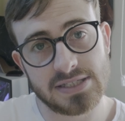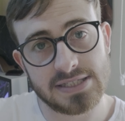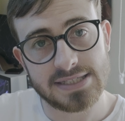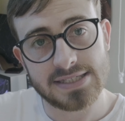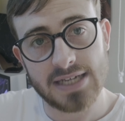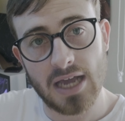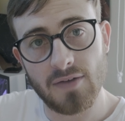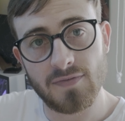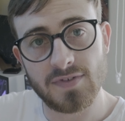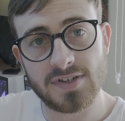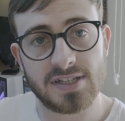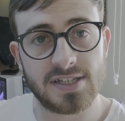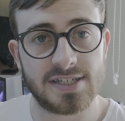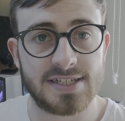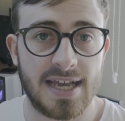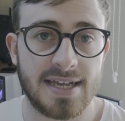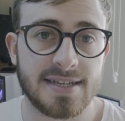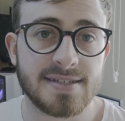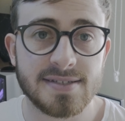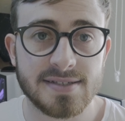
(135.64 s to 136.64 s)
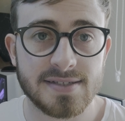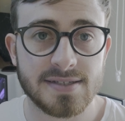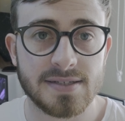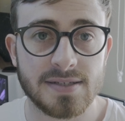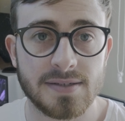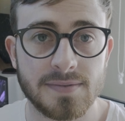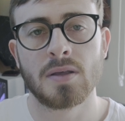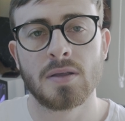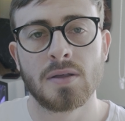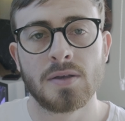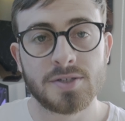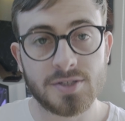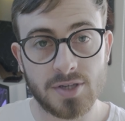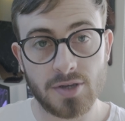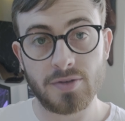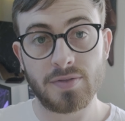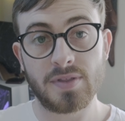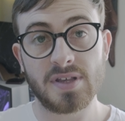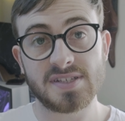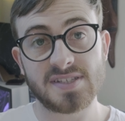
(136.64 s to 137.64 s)
dive into the tests.
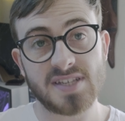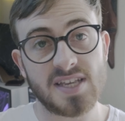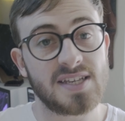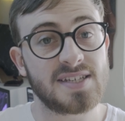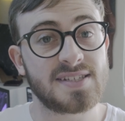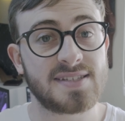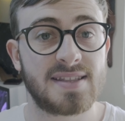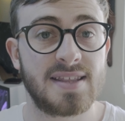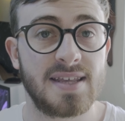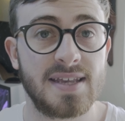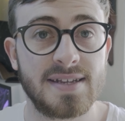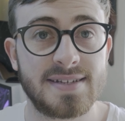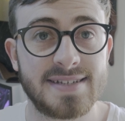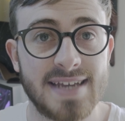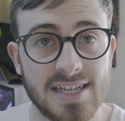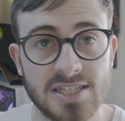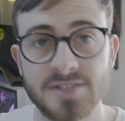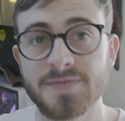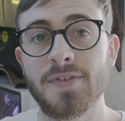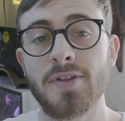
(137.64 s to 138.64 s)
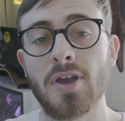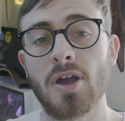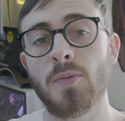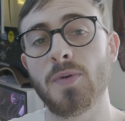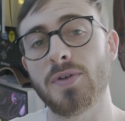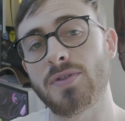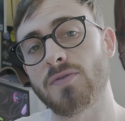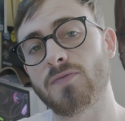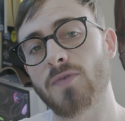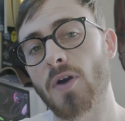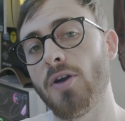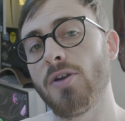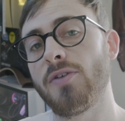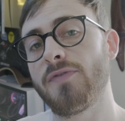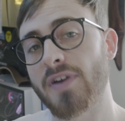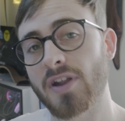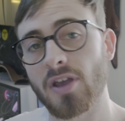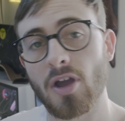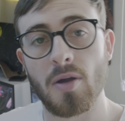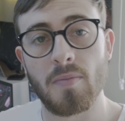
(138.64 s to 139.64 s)
So this is the test video with the Rode
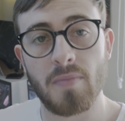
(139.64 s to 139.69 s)
Video